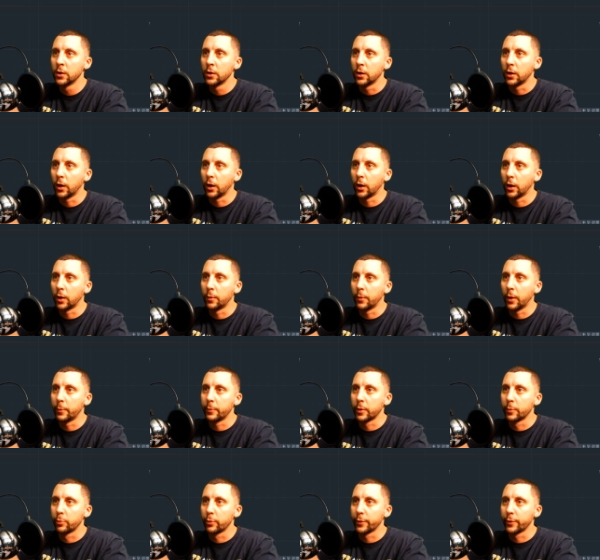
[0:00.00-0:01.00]
Um, I'm going
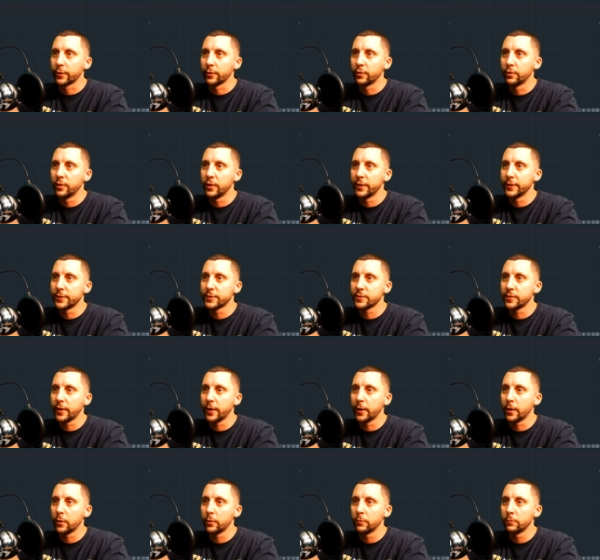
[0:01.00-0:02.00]
to bring this
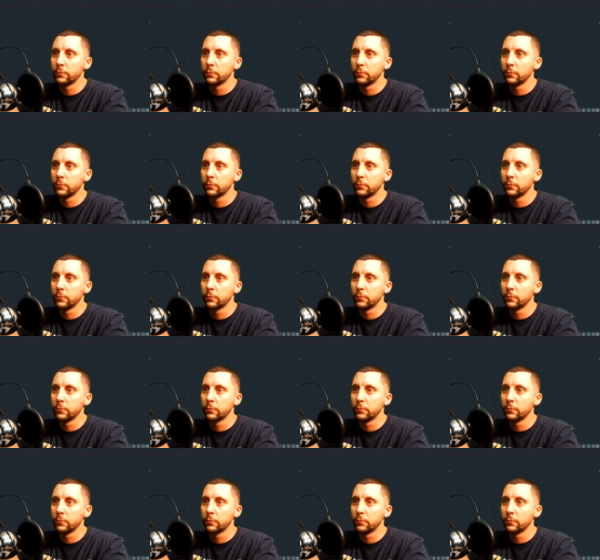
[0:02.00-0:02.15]
down.